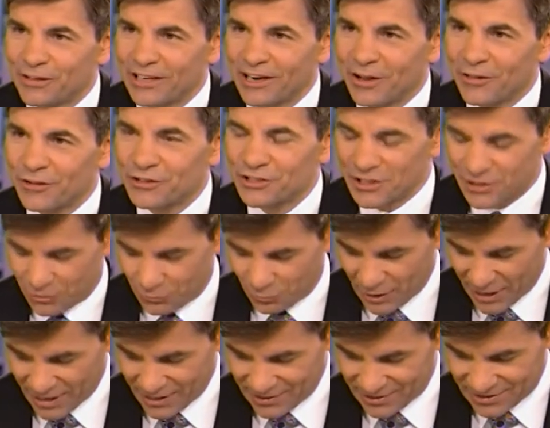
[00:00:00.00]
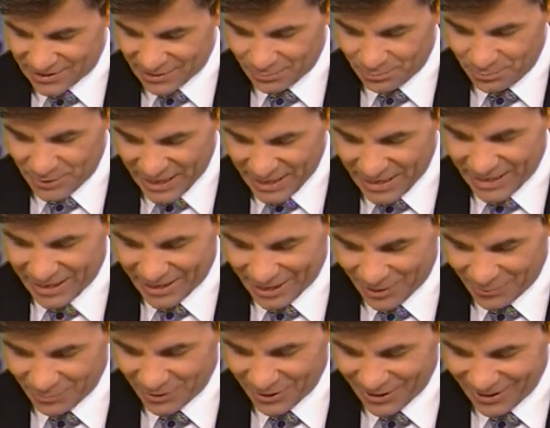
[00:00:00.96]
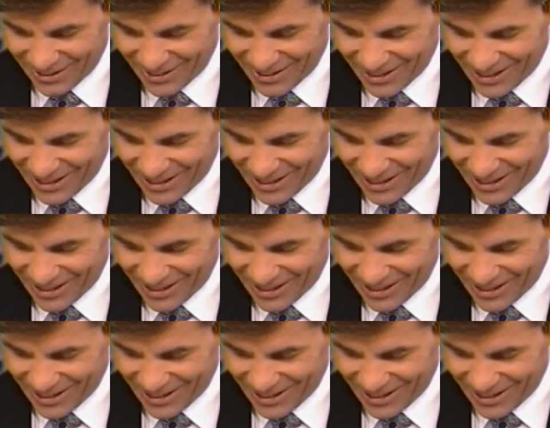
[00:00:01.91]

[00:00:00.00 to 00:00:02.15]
for the others in the race to beat him.